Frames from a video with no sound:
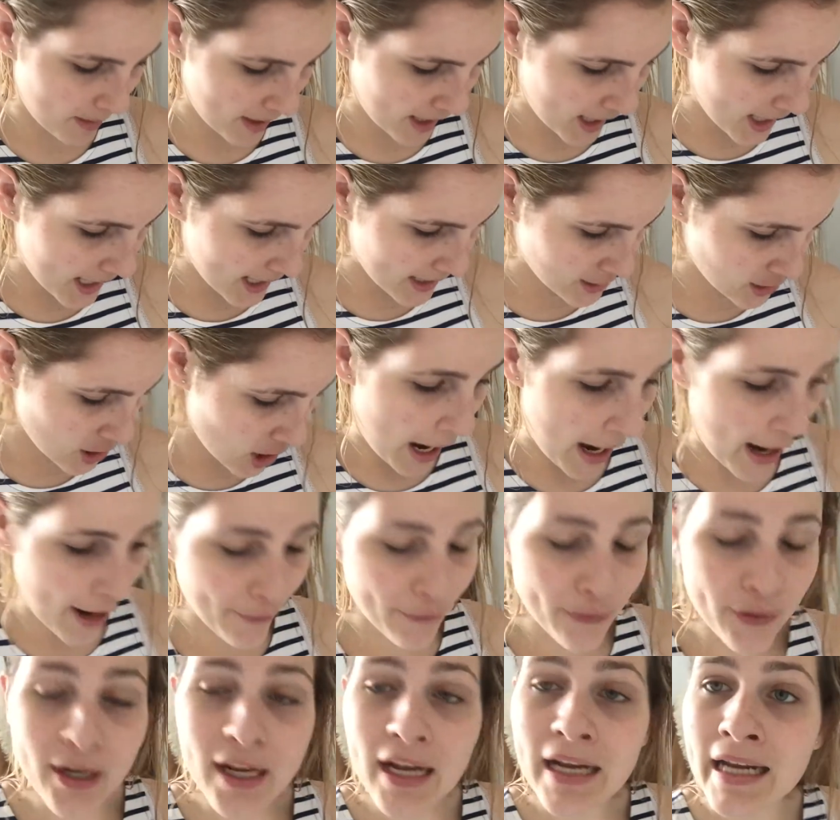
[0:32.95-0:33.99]
page
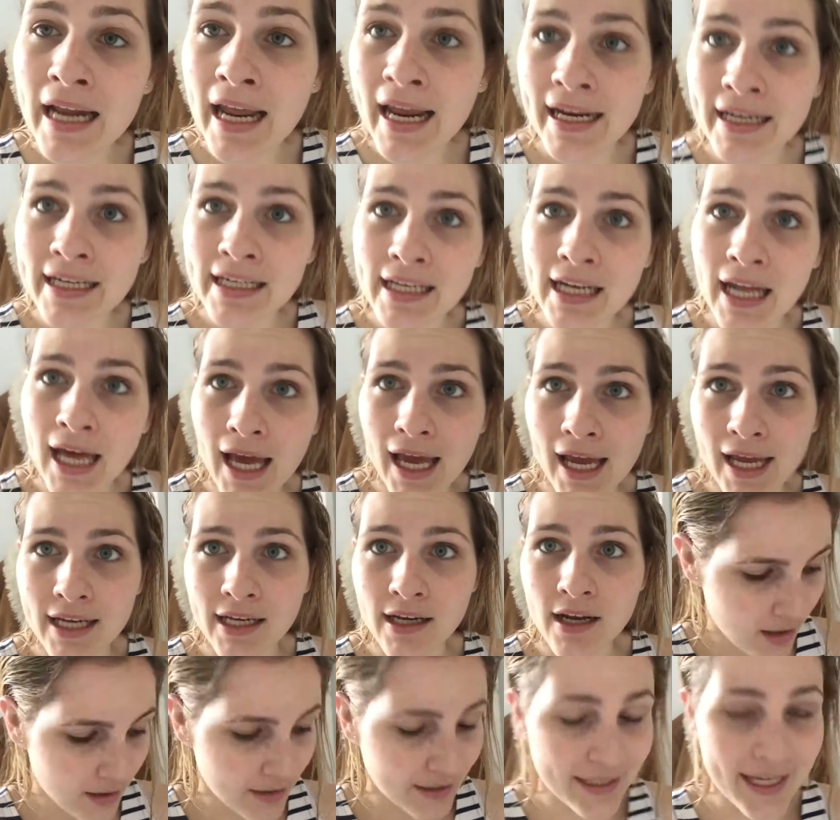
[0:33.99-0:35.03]
189.